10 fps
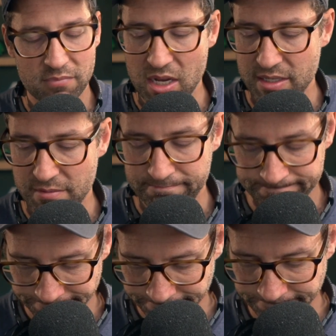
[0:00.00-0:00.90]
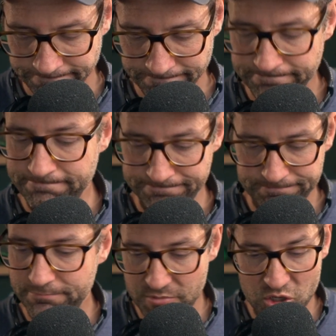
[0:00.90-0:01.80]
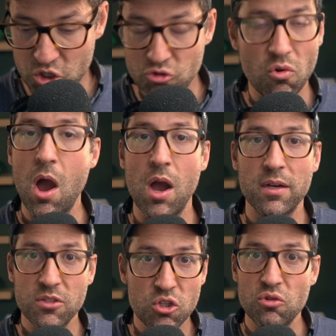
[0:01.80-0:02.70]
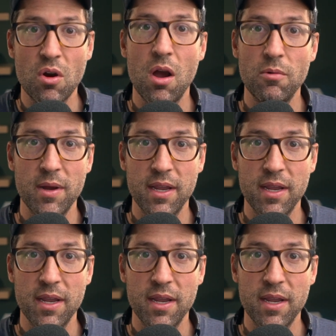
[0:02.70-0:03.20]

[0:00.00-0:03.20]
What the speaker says: Awesome. Strong, strong